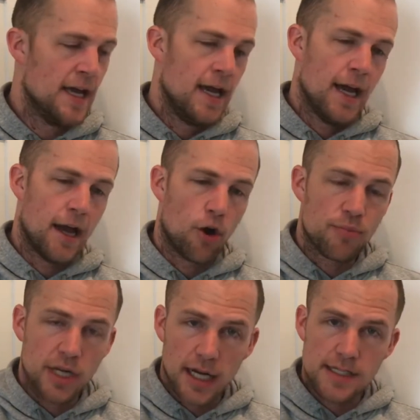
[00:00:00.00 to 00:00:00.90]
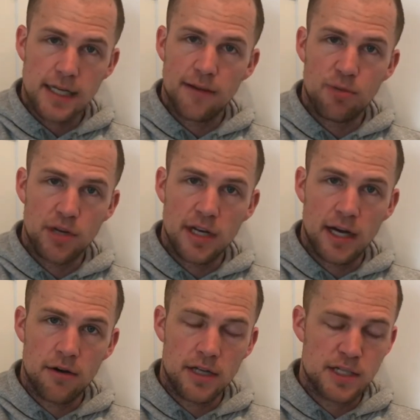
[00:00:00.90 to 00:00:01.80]
I hope the content I'm putting
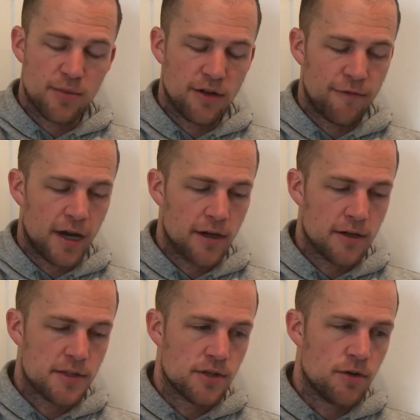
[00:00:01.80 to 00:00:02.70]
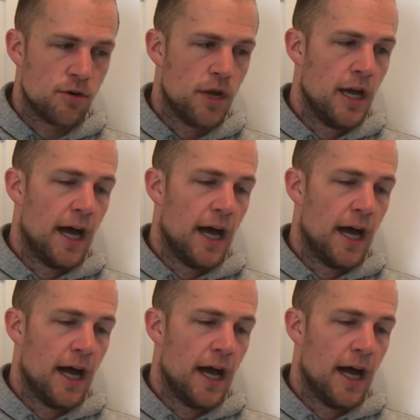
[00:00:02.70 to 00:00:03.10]
out has been of value to you.